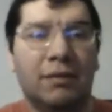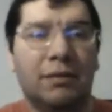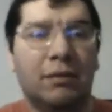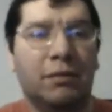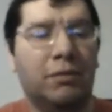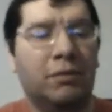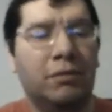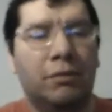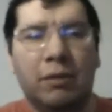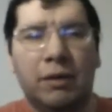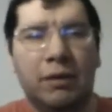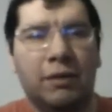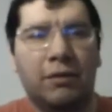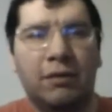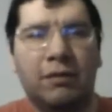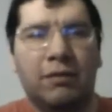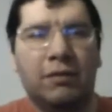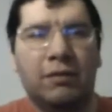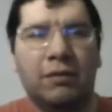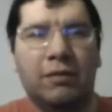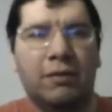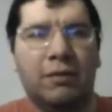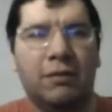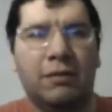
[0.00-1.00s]
It was great to
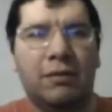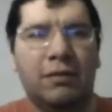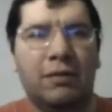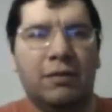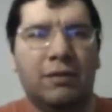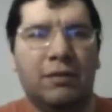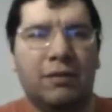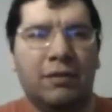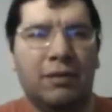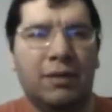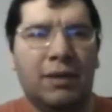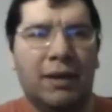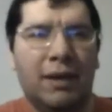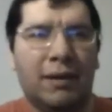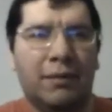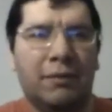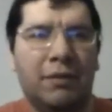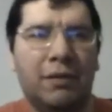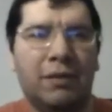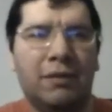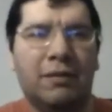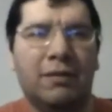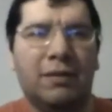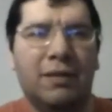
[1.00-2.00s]
just
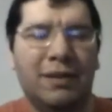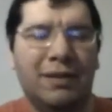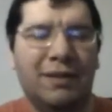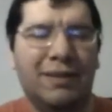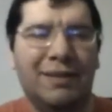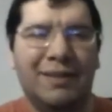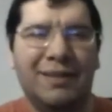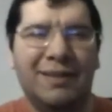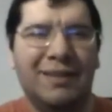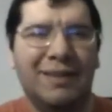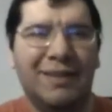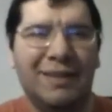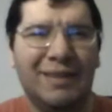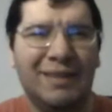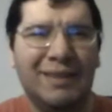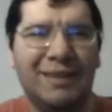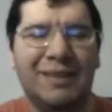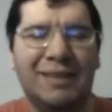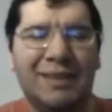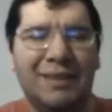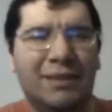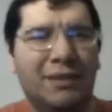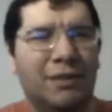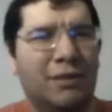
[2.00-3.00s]
have this. so
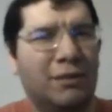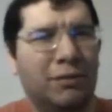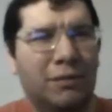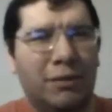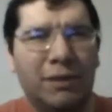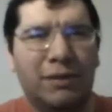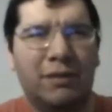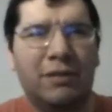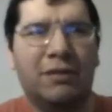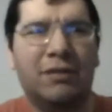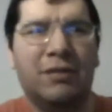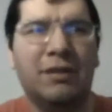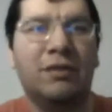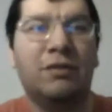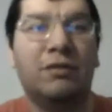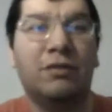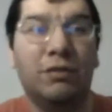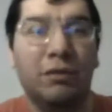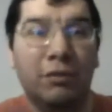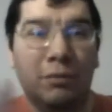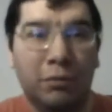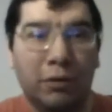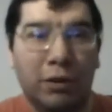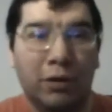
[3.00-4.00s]
it's great to see
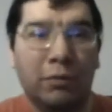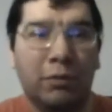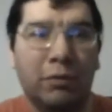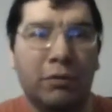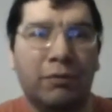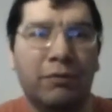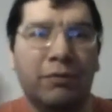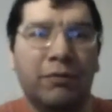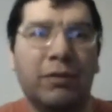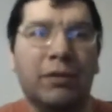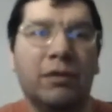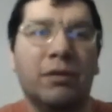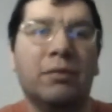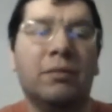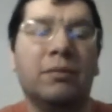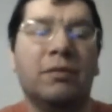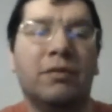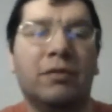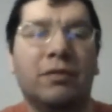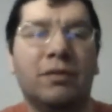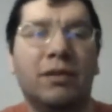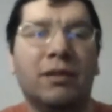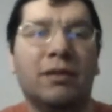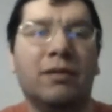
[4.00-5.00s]
two Marvel
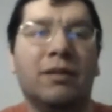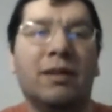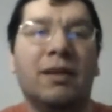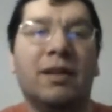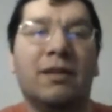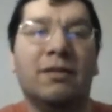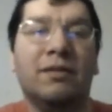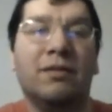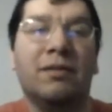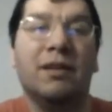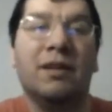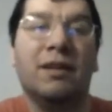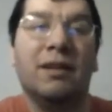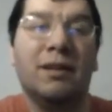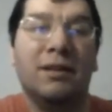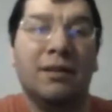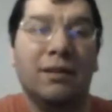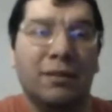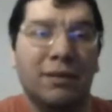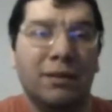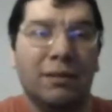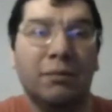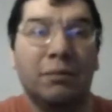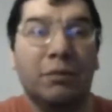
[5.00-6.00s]
films you know, as
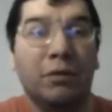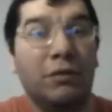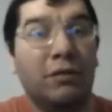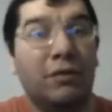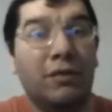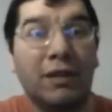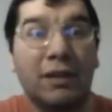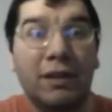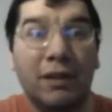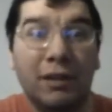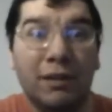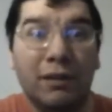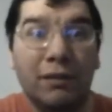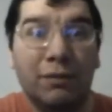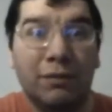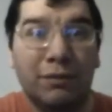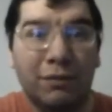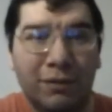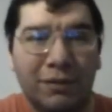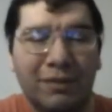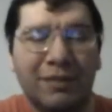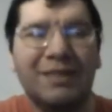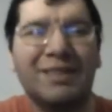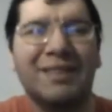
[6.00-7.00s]
a birthday gift.
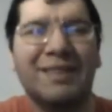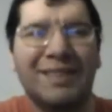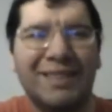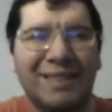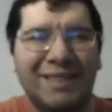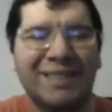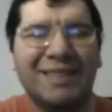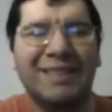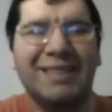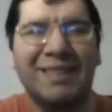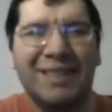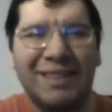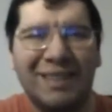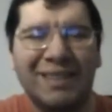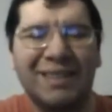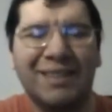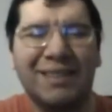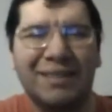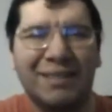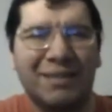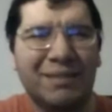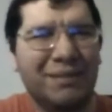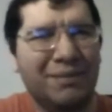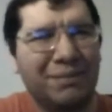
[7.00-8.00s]

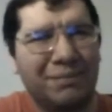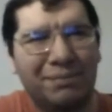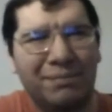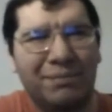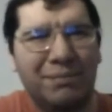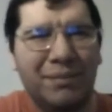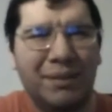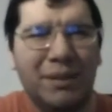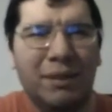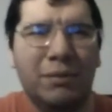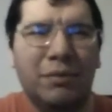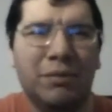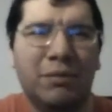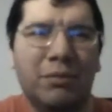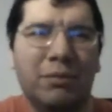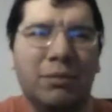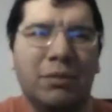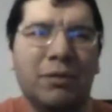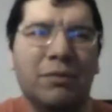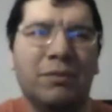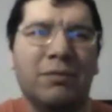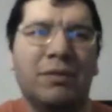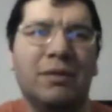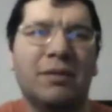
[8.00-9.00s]
Yeah, but it was
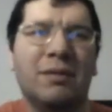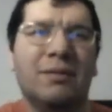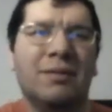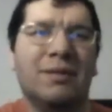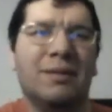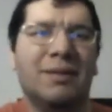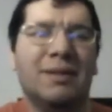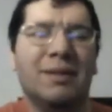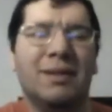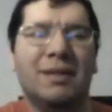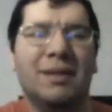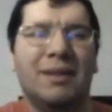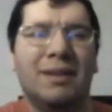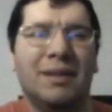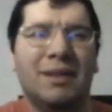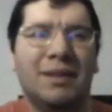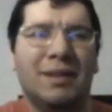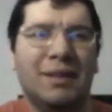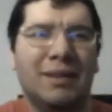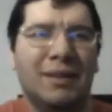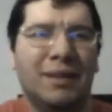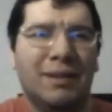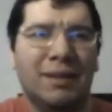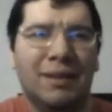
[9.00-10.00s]
worth
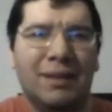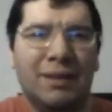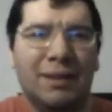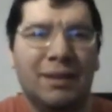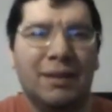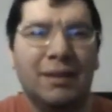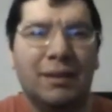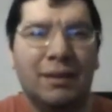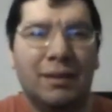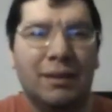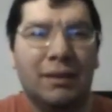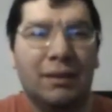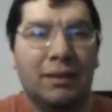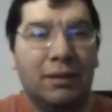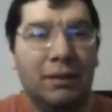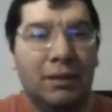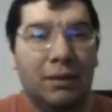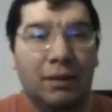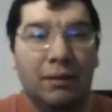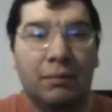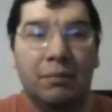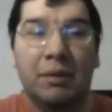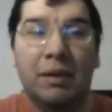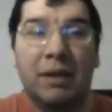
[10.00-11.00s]

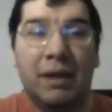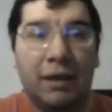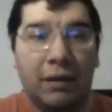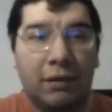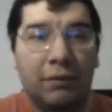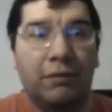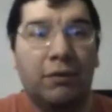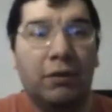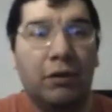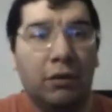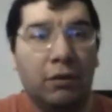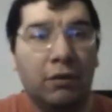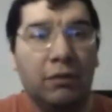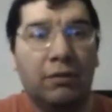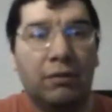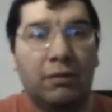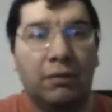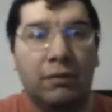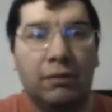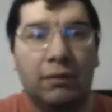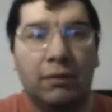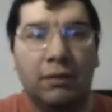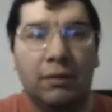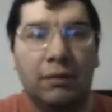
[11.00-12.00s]
it. Um, but out of all
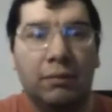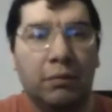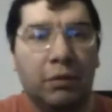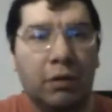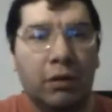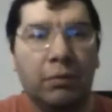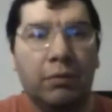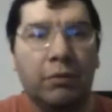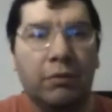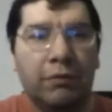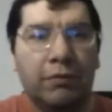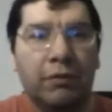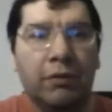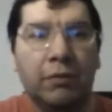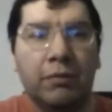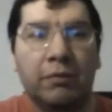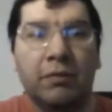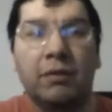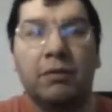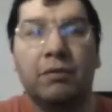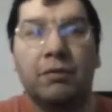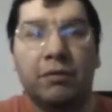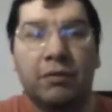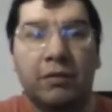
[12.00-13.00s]
the Marvel
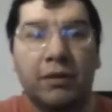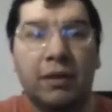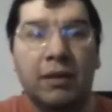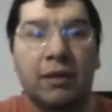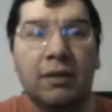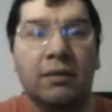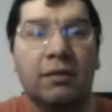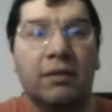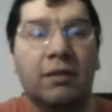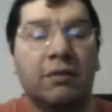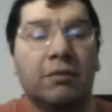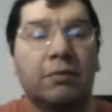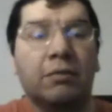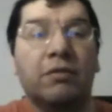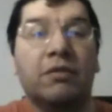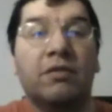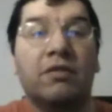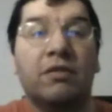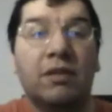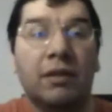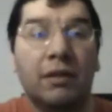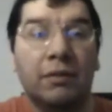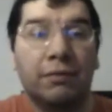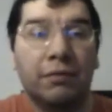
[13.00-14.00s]
films I've seen, this
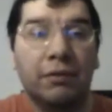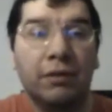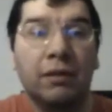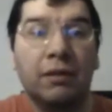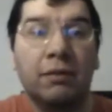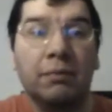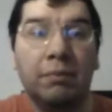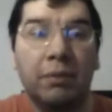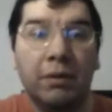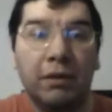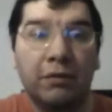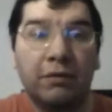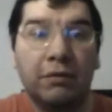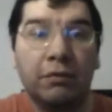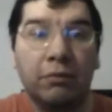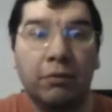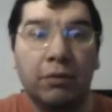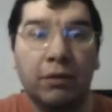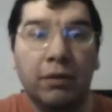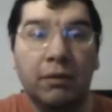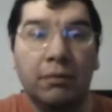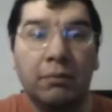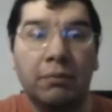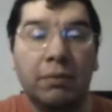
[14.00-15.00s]
was definitely the best
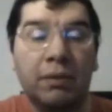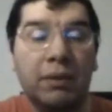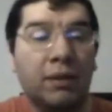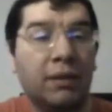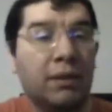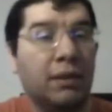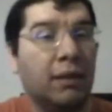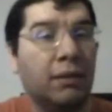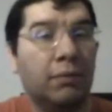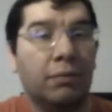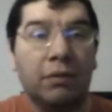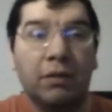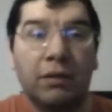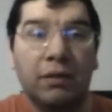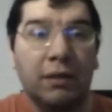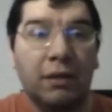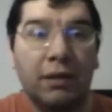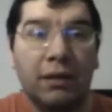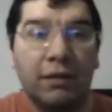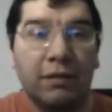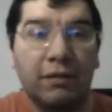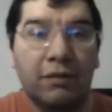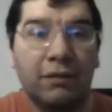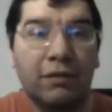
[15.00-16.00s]
one. But
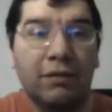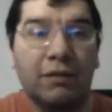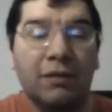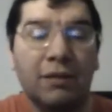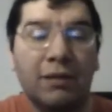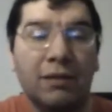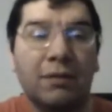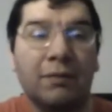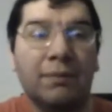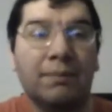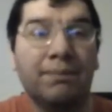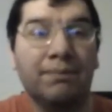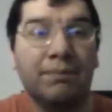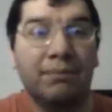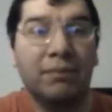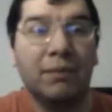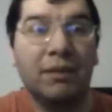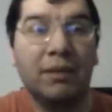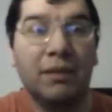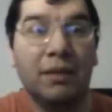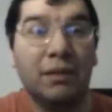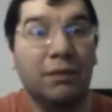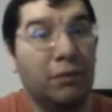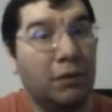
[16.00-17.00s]
nevertheless,
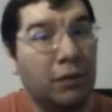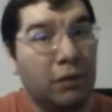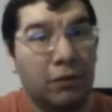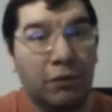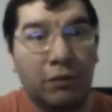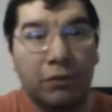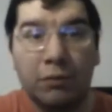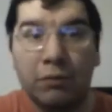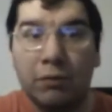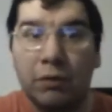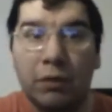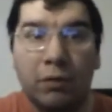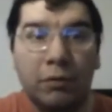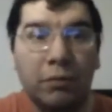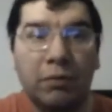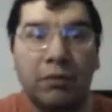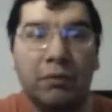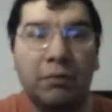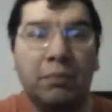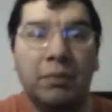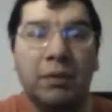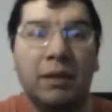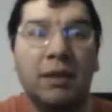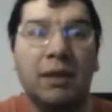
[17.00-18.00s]
uh, the Avengers would
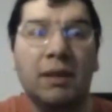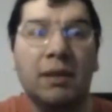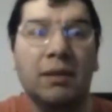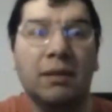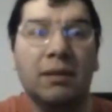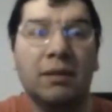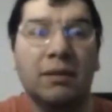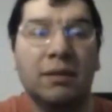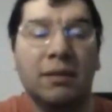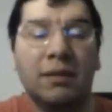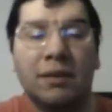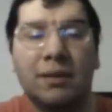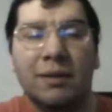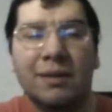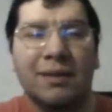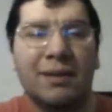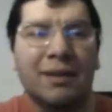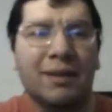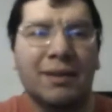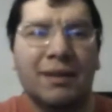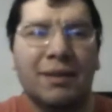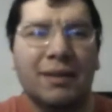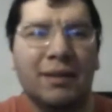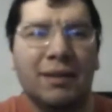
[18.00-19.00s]
always be,
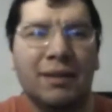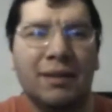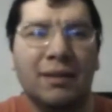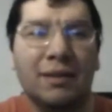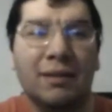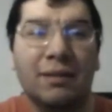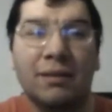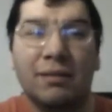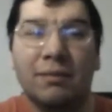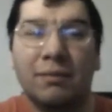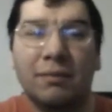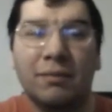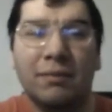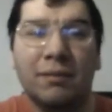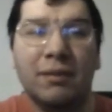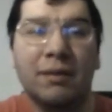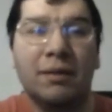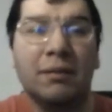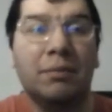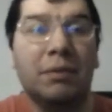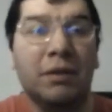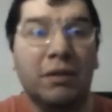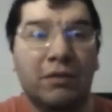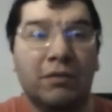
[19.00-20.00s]
you know,
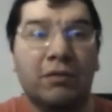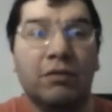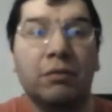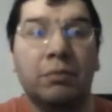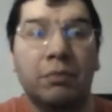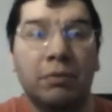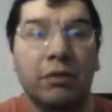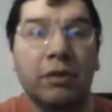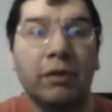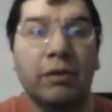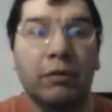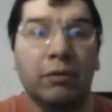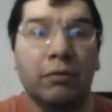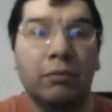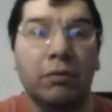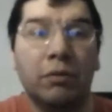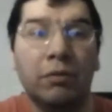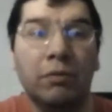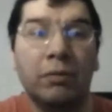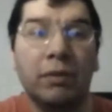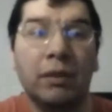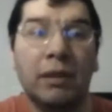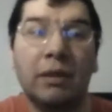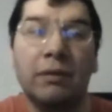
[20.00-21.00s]
the best superhero
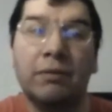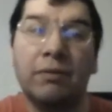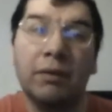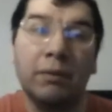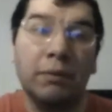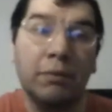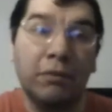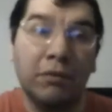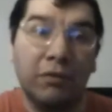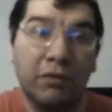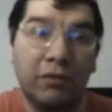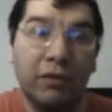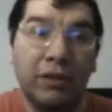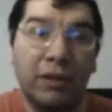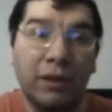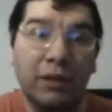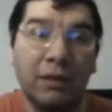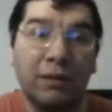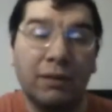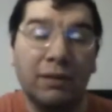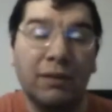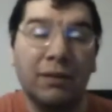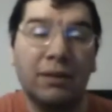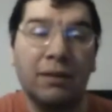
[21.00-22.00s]
movie I've ever seen
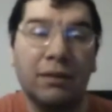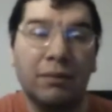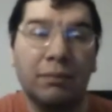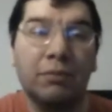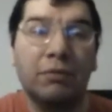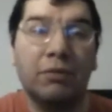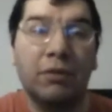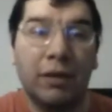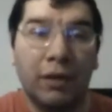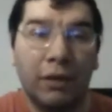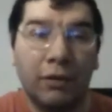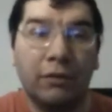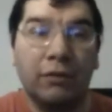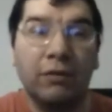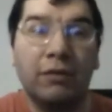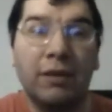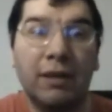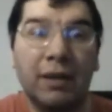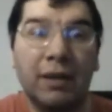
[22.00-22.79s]
prior to